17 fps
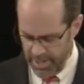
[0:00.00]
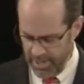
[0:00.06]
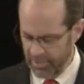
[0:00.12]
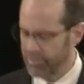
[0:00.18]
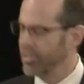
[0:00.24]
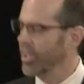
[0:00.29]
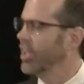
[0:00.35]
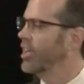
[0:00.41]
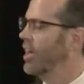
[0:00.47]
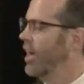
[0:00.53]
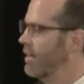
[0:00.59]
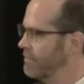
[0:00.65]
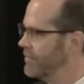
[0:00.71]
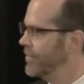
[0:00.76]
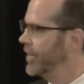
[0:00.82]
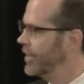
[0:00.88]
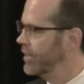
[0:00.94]
means
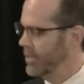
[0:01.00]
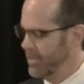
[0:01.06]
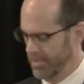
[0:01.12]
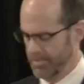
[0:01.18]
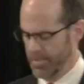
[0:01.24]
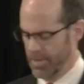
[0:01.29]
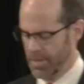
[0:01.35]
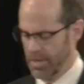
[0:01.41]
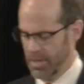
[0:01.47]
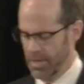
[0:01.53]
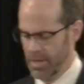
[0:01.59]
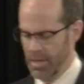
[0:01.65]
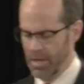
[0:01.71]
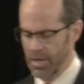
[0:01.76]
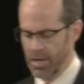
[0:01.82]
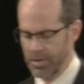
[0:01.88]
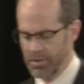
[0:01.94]
comforter,
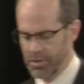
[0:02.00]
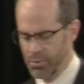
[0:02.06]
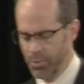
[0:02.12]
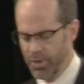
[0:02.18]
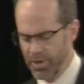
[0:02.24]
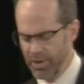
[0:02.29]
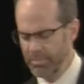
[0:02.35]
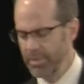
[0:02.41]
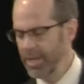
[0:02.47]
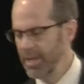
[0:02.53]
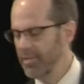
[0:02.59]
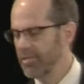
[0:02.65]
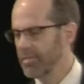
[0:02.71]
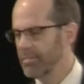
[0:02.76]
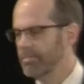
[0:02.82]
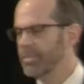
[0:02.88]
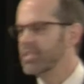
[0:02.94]
or this word
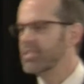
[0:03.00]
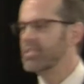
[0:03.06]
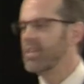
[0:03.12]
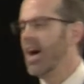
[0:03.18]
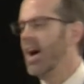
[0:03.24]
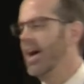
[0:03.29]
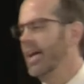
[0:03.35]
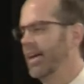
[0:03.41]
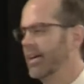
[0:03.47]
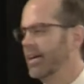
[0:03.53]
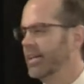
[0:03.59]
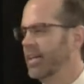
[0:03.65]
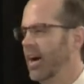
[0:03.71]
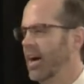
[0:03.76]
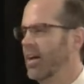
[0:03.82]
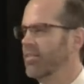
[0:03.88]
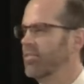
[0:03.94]
means Messiah,
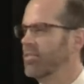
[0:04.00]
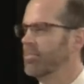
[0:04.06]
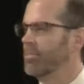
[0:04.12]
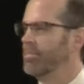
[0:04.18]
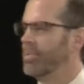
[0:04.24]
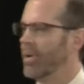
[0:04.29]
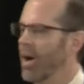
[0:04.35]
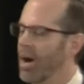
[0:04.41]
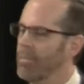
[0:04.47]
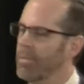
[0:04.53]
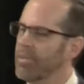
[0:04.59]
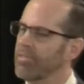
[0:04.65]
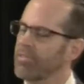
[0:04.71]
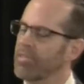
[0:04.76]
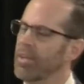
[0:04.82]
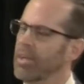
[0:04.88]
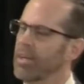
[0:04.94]
God's
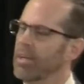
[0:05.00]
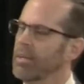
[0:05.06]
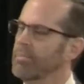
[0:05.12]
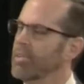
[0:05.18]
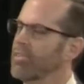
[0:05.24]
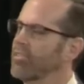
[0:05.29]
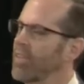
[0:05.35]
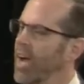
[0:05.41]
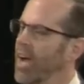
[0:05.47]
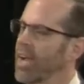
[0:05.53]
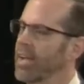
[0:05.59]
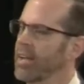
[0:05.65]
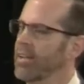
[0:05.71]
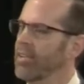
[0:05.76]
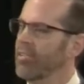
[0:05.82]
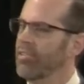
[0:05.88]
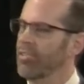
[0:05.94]
promised
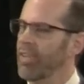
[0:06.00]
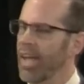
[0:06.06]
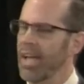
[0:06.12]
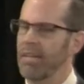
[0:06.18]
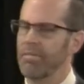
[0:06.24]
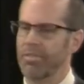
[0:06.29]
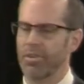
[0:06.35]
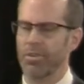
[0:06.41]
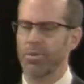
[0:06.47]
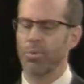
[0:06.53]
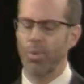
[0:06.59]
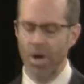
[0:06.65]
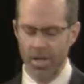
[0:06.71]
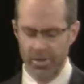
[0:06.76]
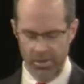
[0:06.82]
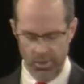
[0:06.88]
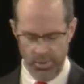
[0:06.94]
Messiah, his Savior, the
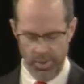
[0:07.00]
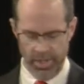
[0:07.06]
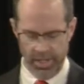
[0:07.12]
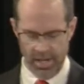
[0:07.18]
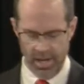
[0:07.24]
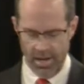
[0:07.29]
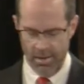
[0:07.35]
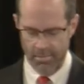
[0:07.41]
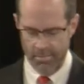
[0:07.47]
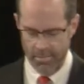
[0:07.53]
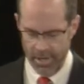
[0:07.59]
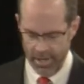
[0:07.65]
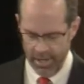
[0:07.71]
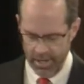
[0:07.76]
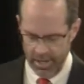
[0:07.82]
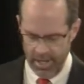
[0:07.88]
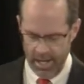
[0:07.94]
one who would come
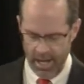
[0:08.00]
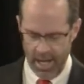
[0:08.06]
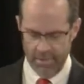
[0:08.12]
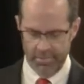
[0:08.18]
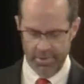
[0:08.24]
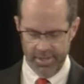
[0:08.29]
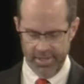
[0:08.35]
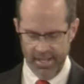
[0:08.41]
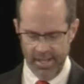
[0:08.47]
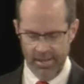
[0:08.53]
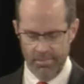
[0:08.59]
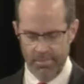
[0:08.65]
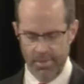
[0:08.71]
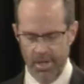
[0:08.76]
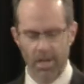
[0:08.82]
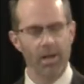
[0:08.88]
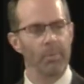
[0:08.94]
and
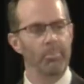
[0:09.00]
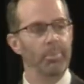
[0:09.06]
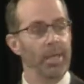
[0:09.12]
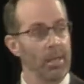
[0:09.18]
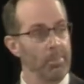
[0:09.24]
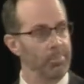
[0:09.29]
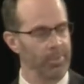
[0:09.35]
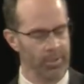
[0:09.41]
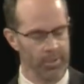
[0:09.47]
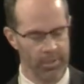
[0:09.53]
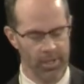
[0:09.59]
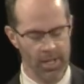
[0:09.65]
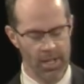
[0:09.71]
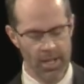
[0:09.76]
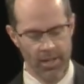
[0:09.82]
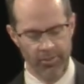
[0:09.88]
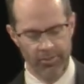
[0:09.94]
redeem a people.
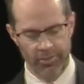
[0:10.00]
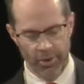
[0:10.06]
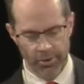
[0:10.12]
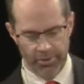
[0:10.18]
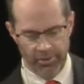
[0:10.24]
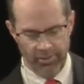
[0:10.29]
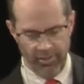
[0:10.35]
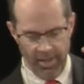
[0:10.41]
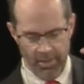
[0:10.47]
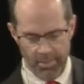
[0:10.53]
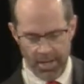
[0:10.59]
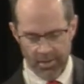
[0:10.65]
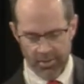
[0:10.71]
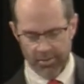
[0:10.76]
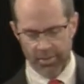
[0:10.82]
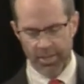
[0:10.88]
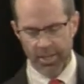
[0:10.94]
And so
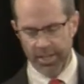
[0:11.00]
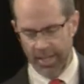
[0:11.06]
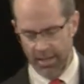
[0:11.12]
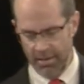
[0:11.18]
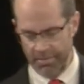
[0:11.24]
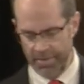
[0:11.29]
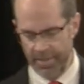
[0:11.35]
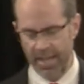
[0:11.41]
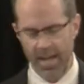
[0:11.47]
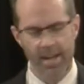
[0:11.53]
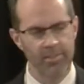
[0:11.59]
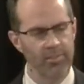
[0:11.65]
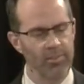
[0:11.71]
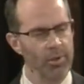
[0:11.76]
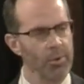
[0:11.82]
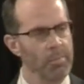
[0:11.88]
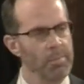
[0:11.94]
Simeon's looking for
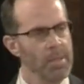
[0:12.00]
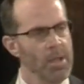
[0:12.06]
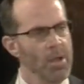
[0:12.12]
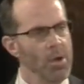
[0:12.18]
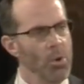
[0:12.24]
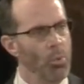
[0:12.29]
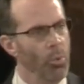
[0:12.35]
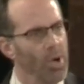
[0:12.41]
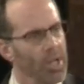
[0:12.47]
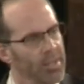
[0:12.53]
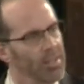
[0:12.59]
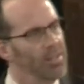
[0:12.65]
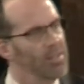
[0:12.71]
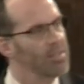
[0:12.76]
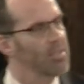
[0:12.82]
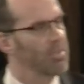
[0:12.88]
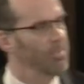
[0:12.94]
that. So, what did the